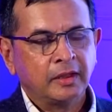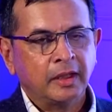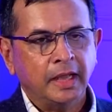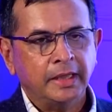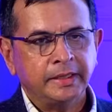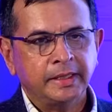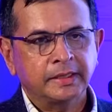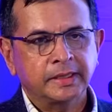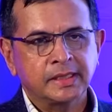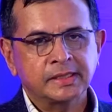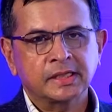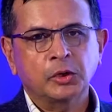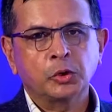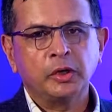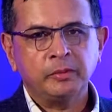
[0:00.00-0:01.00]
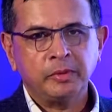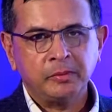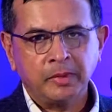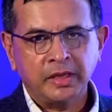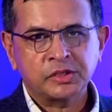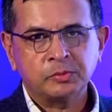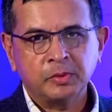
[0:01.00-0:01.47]
I think things are going to be
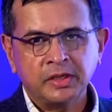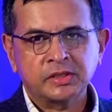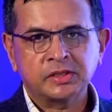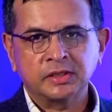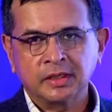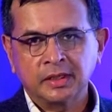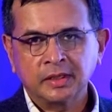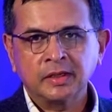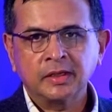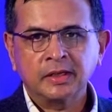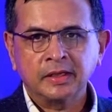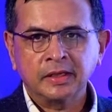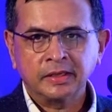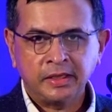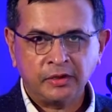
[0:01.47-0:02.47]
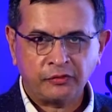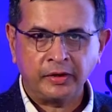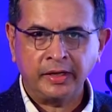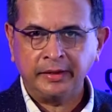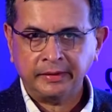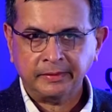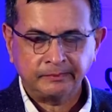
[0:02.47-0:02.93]
much, much
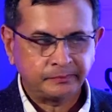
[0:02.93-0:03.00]
different.